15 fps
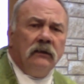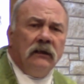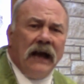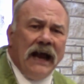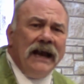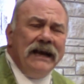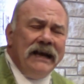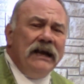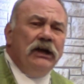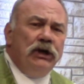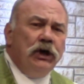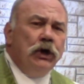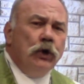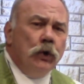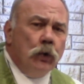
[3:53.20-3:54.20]
I need
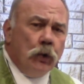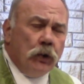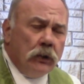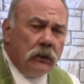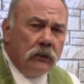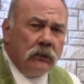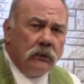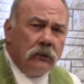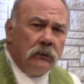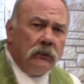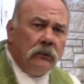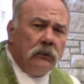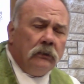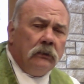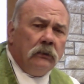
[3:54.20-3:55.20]
you.
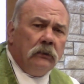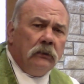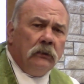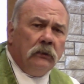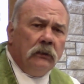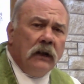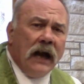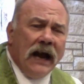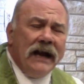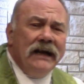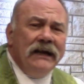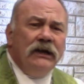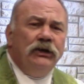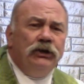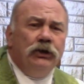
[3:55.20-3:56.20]
I
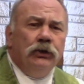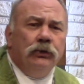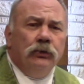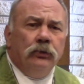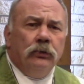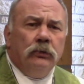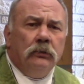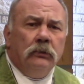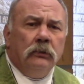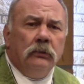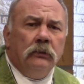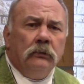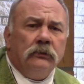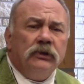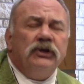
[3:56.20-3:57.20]
need you
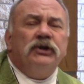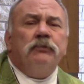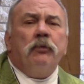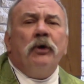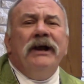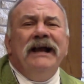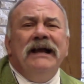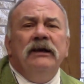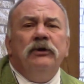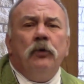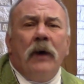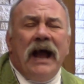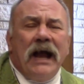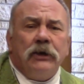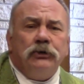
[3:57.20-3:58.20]
to spring
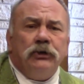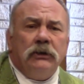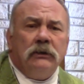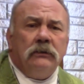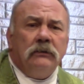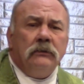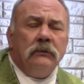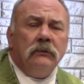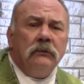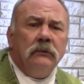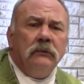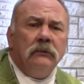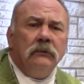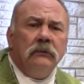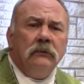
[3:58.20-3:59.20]
into action
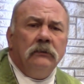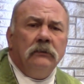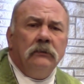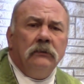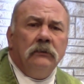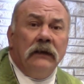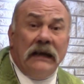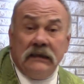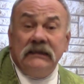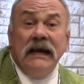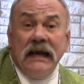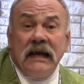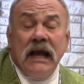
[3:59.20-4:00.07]
and take